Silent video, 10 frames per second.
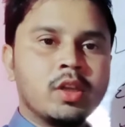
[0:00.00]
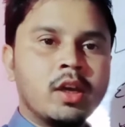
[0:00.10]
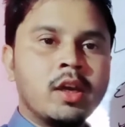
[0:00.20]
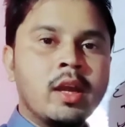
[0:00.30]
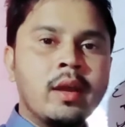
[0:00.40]

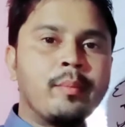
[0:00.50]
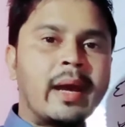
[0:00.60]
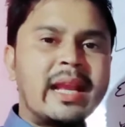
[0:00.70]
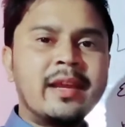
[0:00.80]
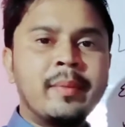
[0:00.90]
the
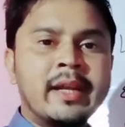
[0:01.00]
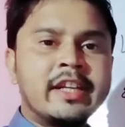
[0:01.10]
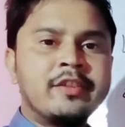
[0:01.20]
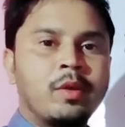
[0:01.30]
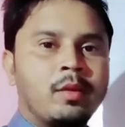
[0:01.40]

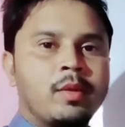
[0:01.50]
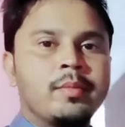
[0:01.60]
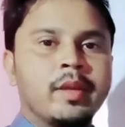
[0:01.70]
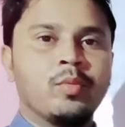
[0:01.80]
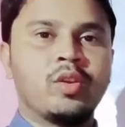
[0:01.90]
parliamentary form
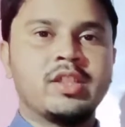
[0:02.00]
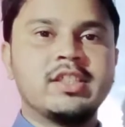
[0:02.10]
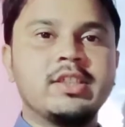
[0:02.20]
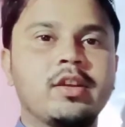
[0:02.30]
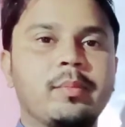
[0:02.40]
of
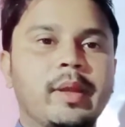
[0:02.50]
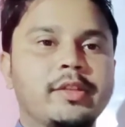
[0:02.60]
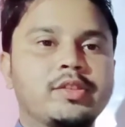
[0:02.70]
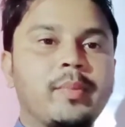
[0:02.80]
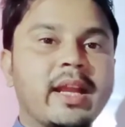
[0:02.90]
democracy
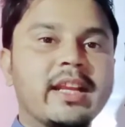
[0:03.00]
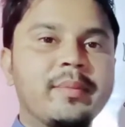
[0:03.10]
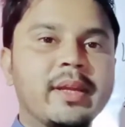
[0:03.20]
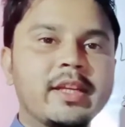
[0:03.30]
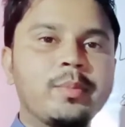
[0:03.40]
government. So
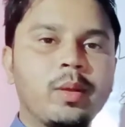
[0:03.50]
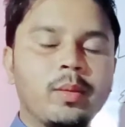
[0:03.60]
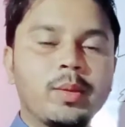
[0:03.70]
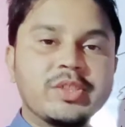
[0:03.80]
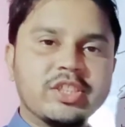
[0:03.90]
parliamentary
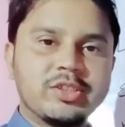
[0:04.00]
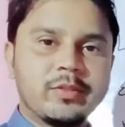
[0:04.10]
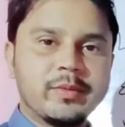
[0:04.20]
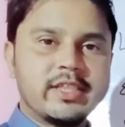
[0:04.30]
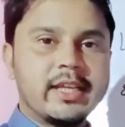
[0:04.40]
form of
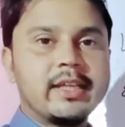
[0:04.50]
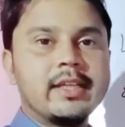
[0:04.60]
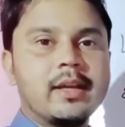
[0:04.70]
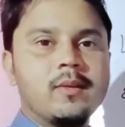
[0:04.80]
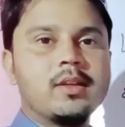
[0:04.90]
system is there
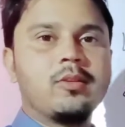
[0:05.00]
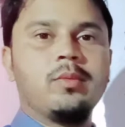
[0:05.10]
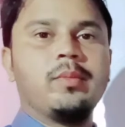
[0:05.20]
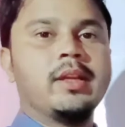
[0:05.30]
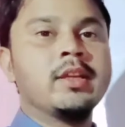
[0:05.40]
in our
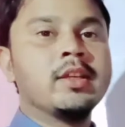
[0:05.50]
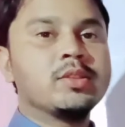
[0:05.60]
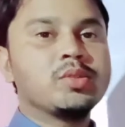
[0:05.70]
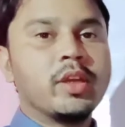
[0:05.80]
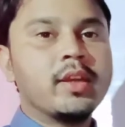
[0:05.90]
government.
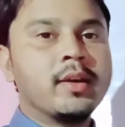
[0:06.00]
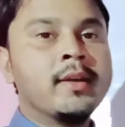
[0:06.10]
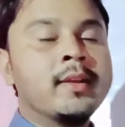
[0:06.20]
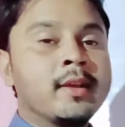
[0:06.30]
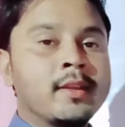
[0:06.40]
So here
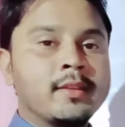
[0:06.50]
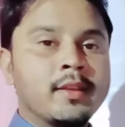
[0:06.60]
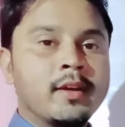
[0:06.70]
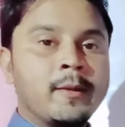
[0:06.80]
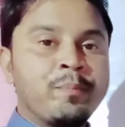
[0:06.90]

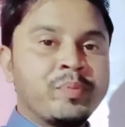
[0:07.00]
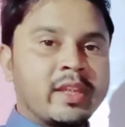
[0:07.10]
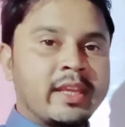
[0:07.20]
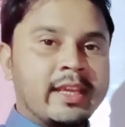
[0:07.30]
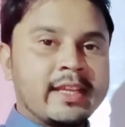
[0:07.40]

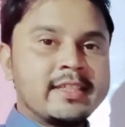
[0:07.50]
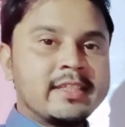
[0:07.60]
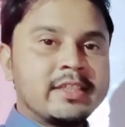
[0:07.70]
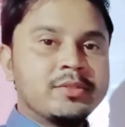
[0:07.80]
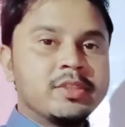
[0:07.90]
the
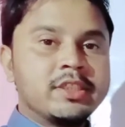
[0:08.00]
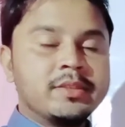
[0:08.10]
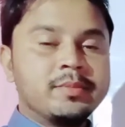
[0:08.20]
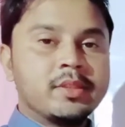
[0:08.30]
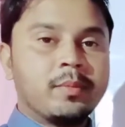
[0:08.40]

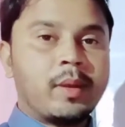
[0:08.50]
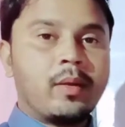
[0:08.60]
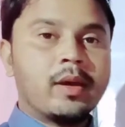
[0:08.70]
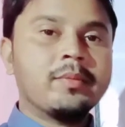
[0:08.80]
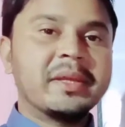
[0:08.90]
executive, the
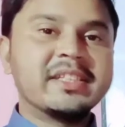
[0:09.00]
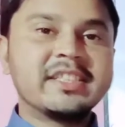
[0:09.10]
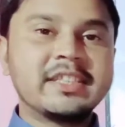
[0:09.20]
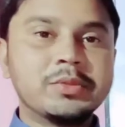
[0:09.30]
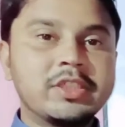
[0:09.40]
power of
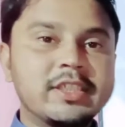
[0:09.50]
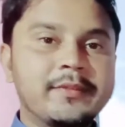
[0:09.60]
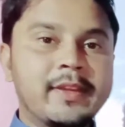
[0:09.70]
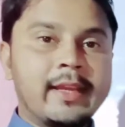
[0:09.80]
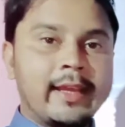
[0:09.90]

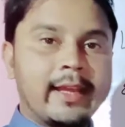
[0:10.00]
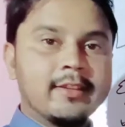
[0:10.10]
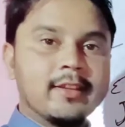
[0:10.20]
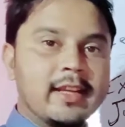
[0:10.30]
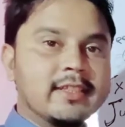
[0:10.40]
executive
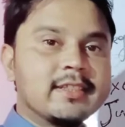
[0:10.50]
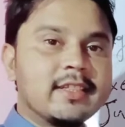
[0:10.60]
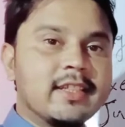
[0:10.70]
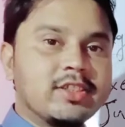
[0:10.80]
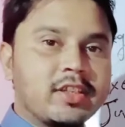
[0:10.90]
and the
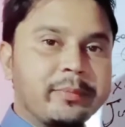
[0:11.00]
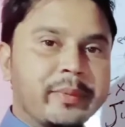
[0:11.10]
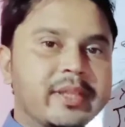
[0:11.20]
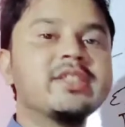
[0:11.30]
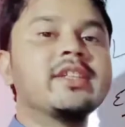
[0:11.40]
legislature
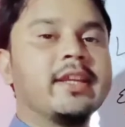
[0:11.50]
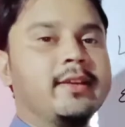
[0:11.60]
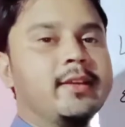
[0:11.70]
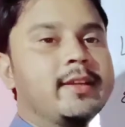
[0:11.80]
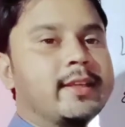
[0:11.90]
mixed
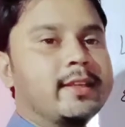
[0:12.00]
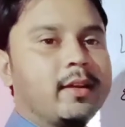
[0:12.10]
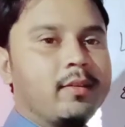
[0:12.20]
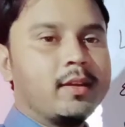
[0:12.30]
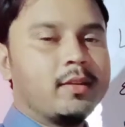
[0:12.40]
here in
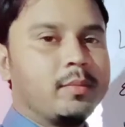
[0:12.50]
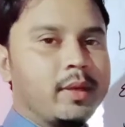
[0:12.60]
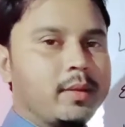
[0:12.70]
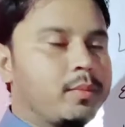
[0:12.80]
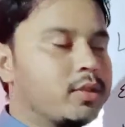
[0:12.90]
our
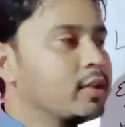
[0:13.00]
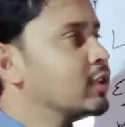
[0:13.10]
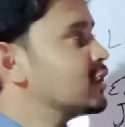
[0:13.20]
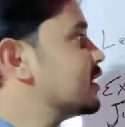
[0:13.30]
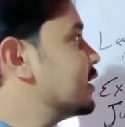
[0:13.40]
government.
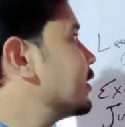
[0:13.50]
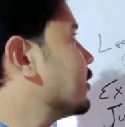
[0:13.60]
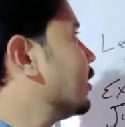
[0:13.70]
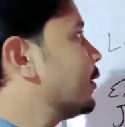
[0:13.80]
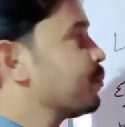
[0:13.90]
But still
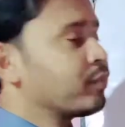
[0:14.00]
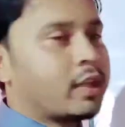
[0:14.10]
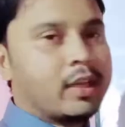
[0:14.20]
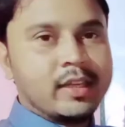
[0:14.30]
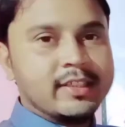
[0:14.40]

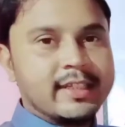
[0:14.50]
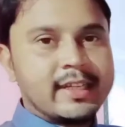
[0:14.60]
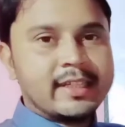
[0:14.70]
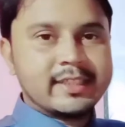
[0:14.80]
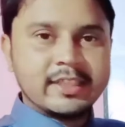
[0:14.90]

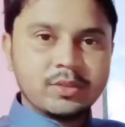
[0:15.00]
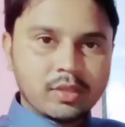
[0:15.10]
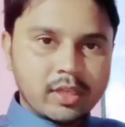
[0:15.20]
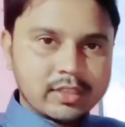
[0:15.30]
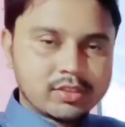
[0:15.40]
there are three
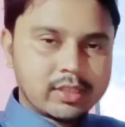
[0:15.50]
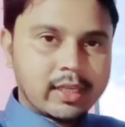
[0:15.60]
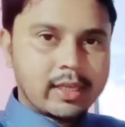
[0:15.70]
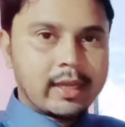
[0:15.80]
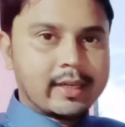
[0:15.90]
organs
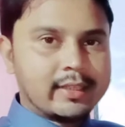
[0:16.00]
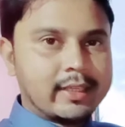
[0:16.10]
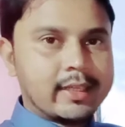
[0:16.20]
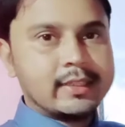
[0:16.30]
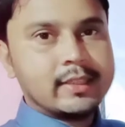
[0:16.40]
are
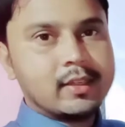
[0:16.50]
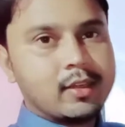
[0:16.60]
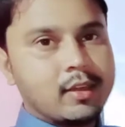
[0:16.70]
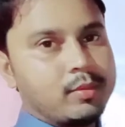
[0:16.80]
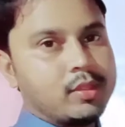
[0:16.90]

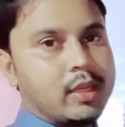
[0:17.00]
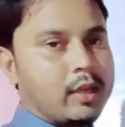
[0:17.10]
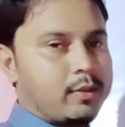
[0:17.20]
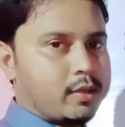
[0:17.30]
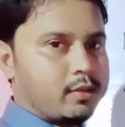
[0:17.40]
there of
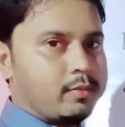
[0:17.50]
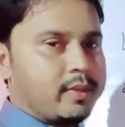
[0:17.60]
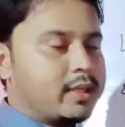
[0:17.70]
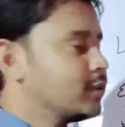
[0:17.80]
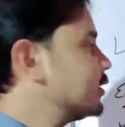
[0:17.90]
our
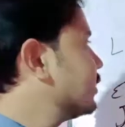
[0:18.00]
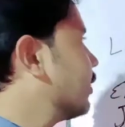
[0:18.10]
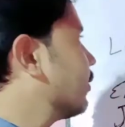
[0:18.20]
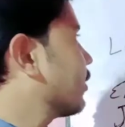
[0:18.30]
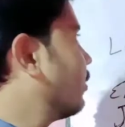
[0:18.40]
government. In
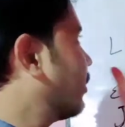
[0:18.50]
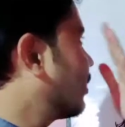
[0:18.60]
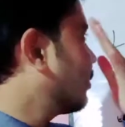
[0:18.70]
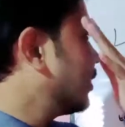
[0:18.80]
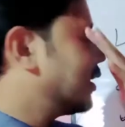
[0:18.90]
our
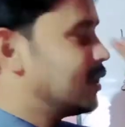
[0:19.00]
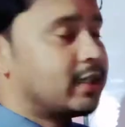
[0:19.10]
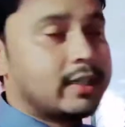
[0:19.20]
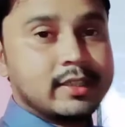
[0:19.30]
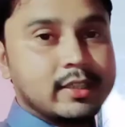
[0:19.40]
government of India
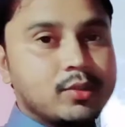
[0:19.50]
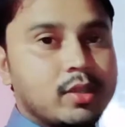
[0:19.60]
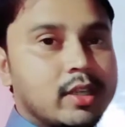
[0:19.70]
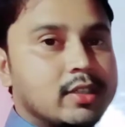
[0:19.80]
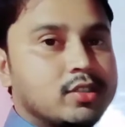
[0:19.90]
there are three
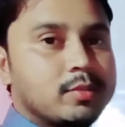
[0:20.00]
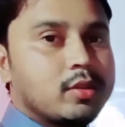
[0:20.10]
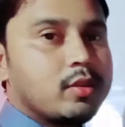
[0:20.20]
organs of the